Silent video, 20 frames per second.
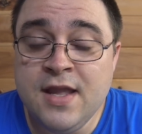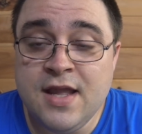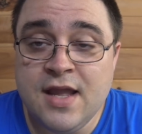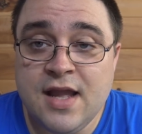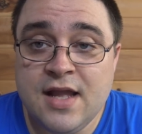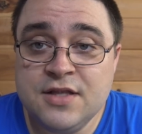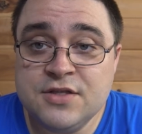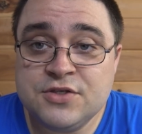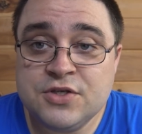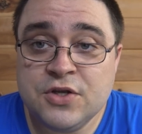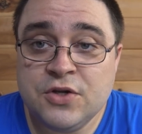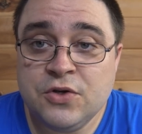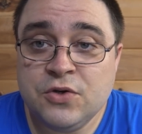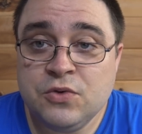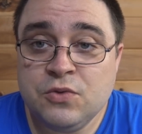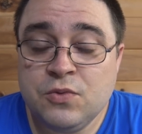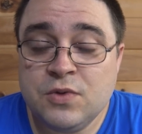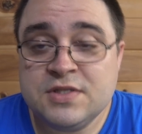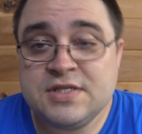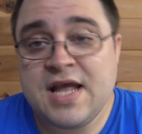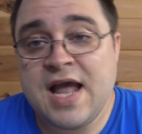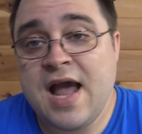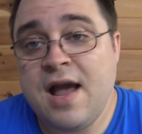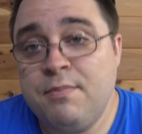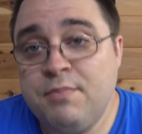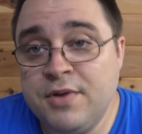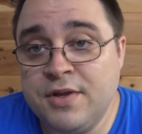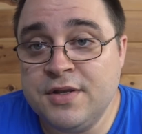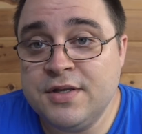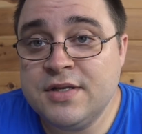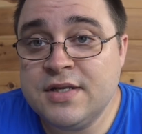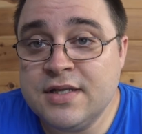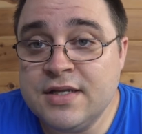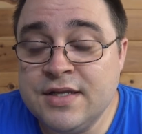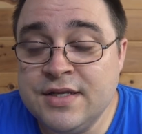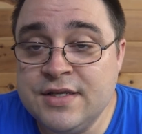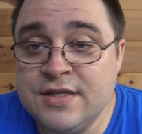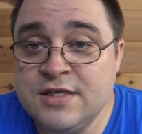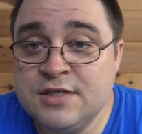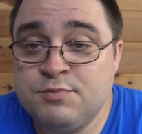And so what's happened
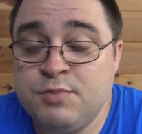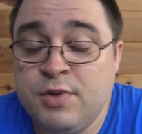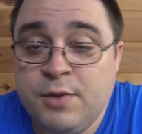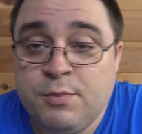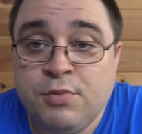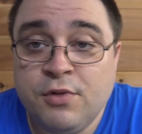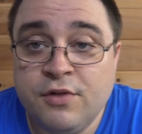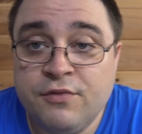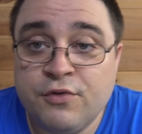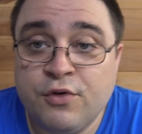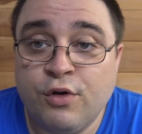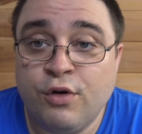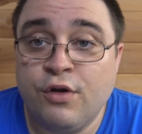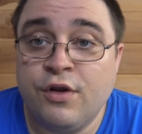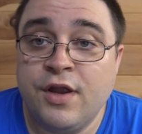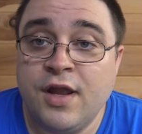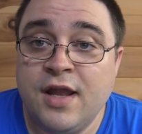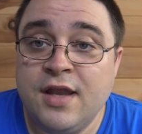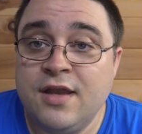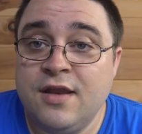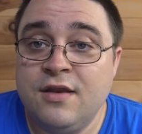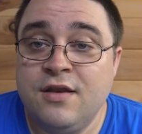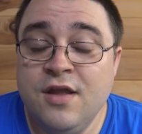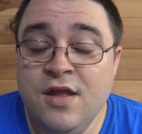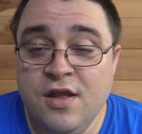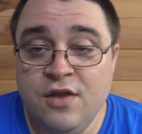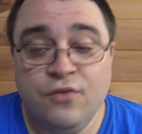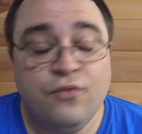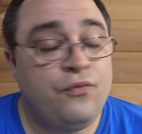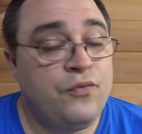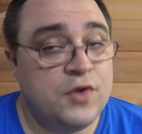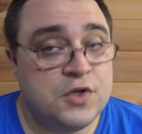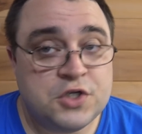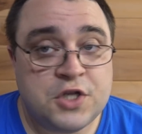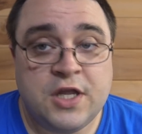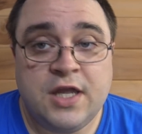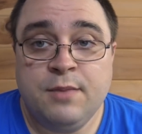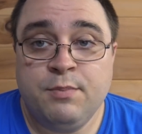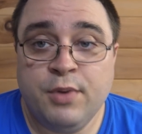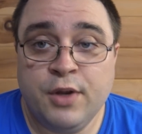is people have created fish
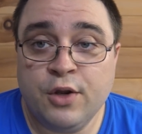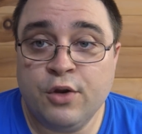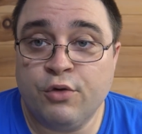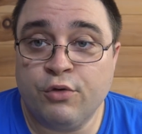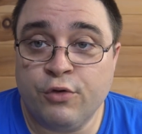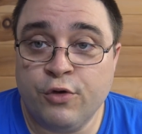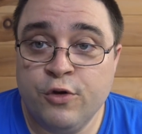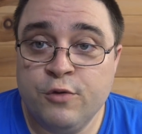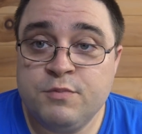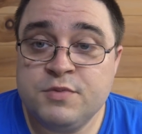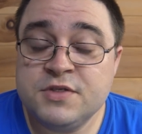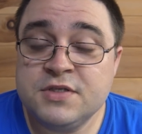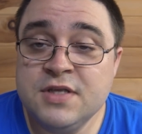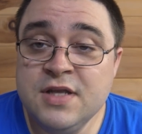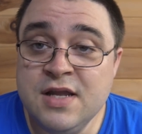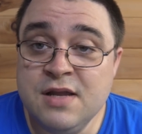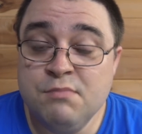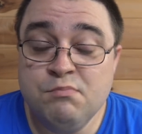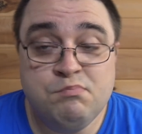keeping groups.